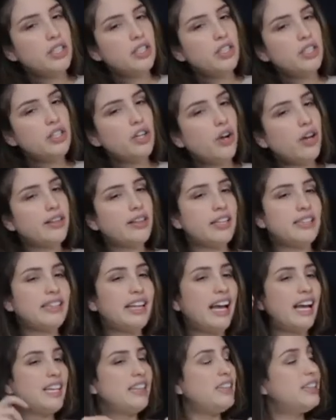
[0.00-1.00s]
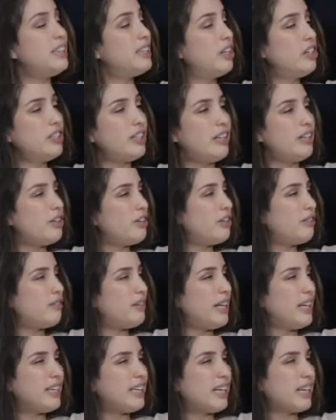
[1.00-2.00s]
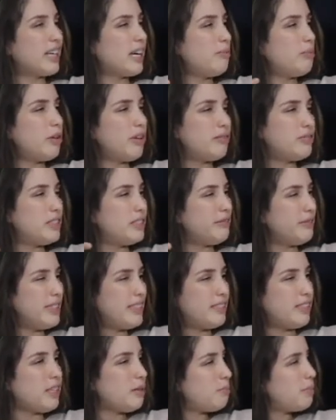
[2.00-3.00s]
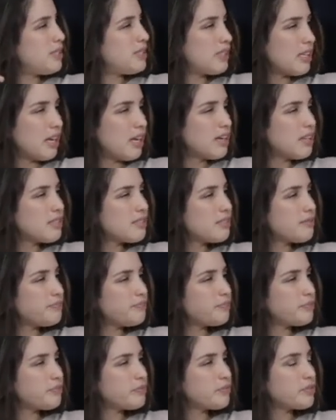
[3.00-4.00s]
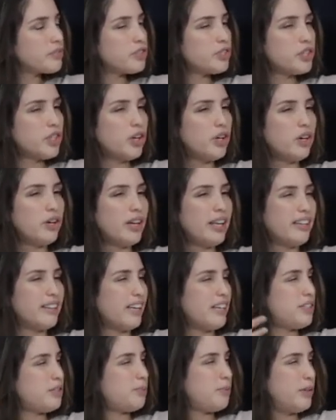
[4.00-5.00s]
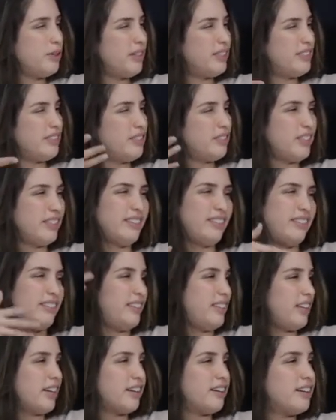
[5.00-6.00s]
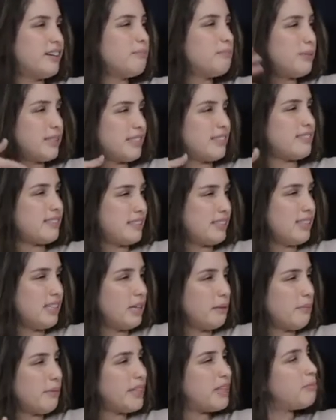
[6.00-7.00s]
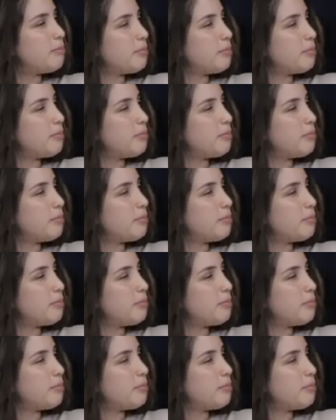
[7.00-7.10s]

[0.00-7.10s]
you know, I, that I've done a lot of like a couple of TV taping things. So like the HBO Latino thing that didn't air, but still I met the